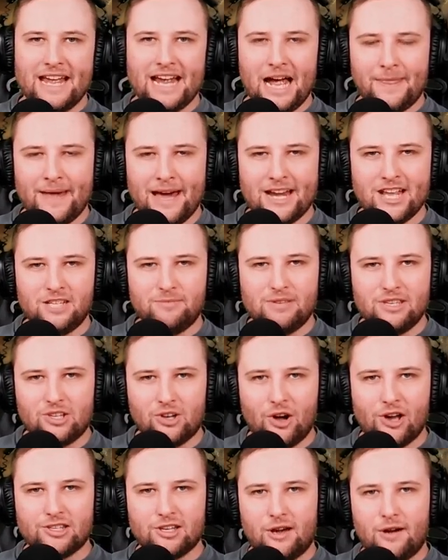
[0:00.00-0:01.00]
and that is
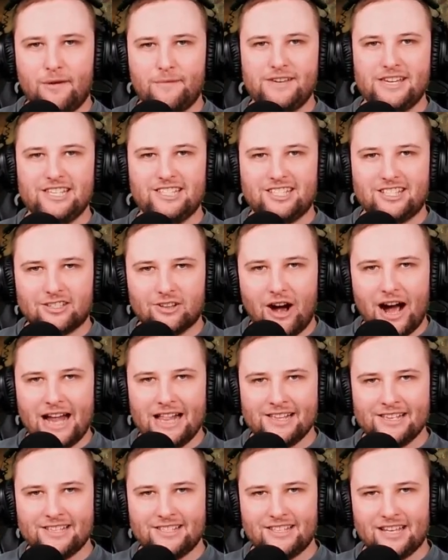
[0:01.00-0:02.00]
because of his
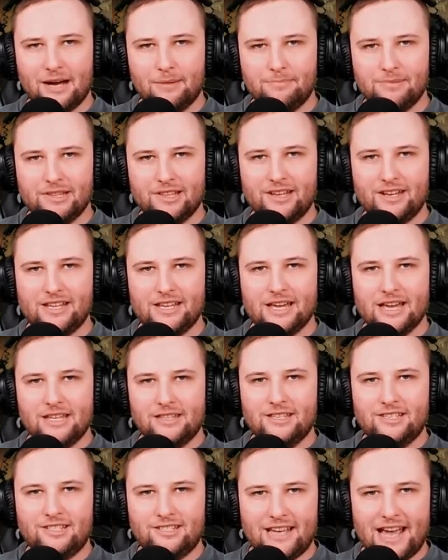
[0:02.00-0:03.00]
silence ability.
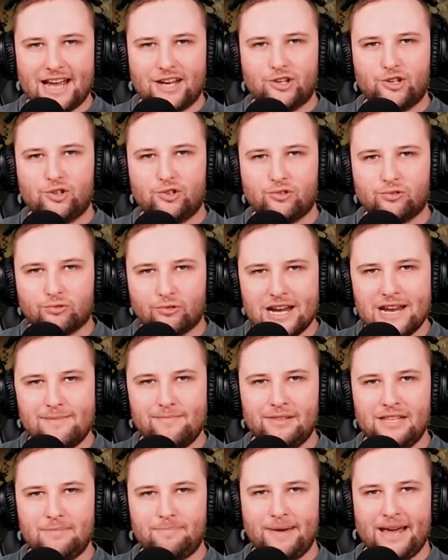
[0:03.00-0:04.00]
This is
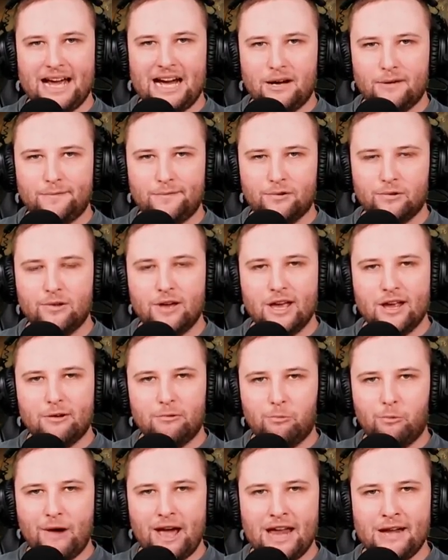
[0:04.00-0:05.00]
extremely powerful
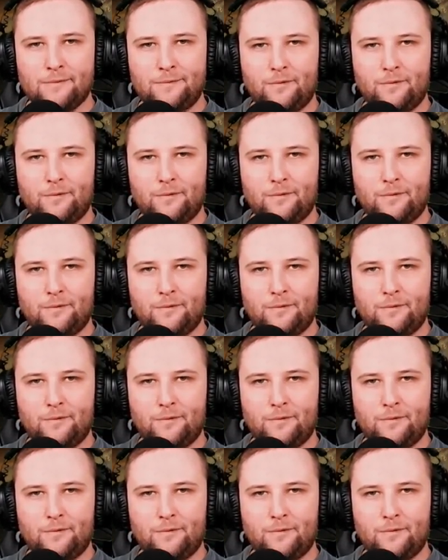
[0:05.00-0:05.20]
when